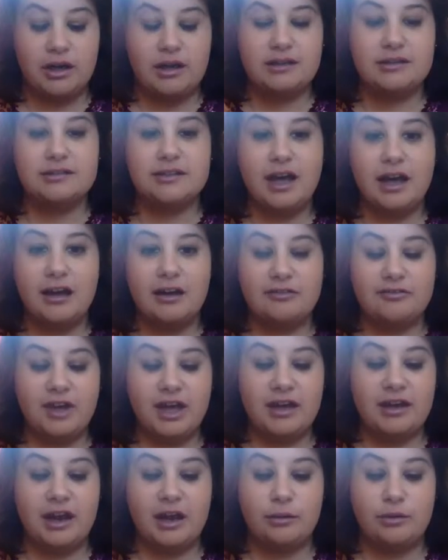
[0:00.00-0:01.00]
love
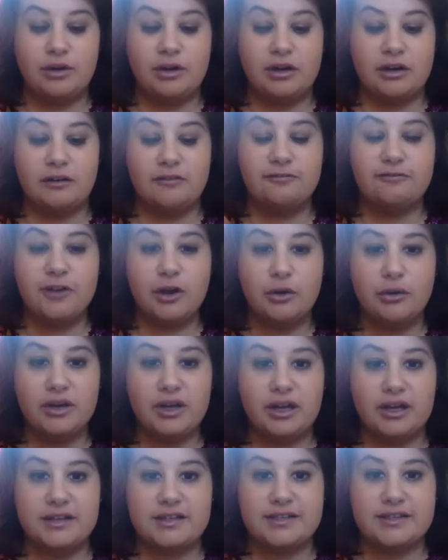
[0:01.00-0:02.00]
and our
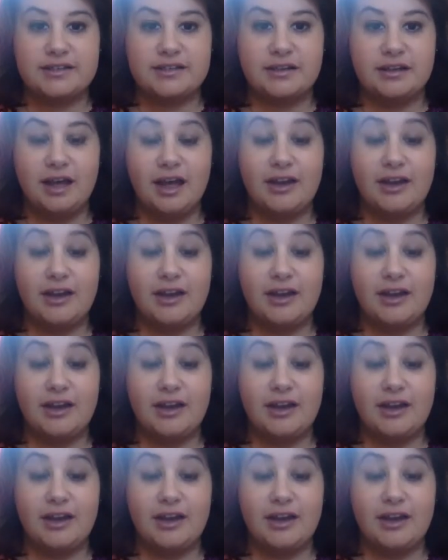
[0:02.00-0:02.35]
focus